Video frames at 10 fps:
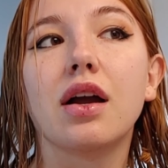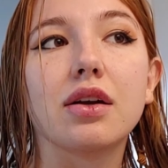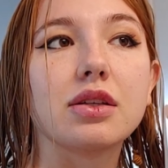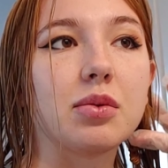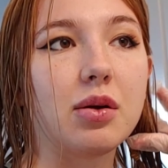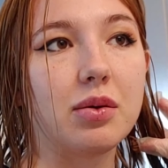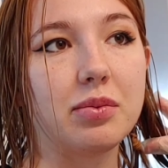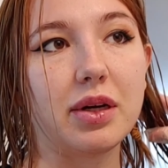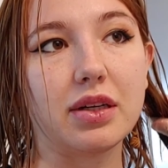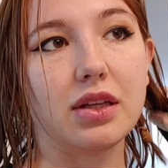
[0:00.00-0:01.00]
I only brought
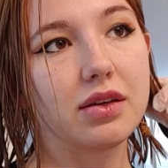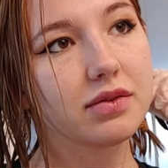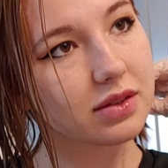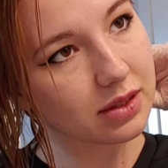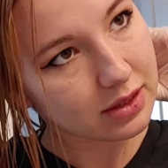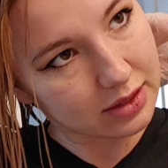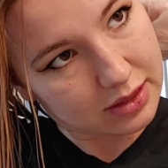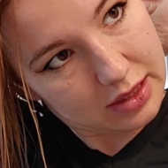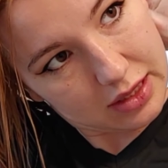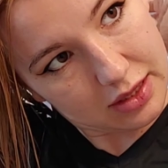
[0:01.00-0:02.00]
one pair of gloves
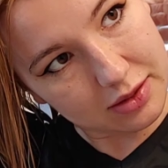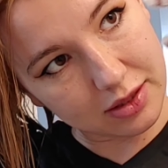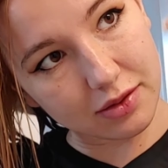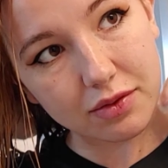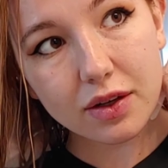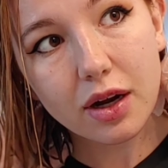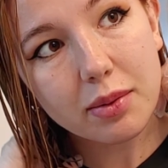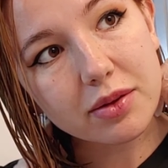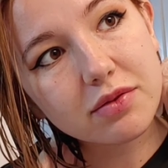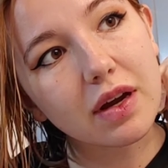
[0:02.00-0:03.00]
because I forgot
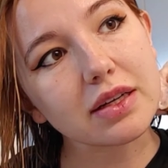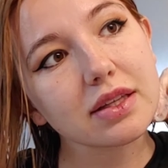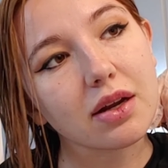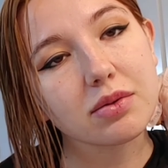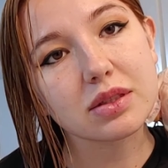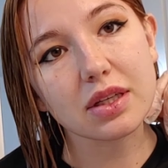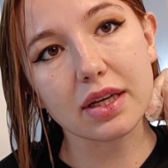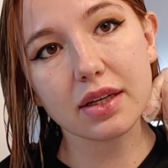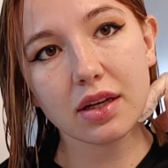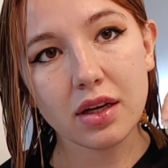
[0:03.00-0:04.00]
about the fact that I was
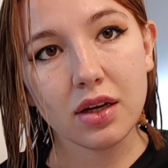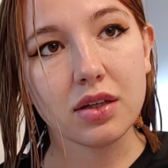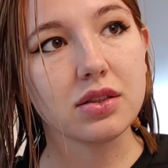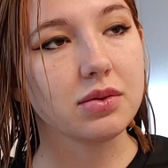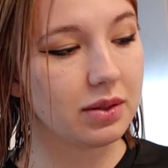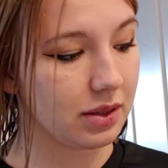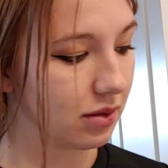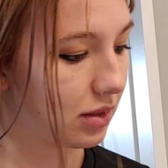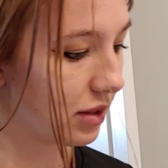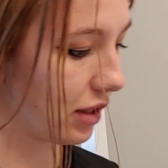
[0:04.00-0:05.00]
like doing
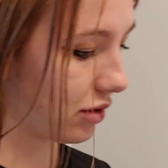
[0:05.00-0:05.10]
all this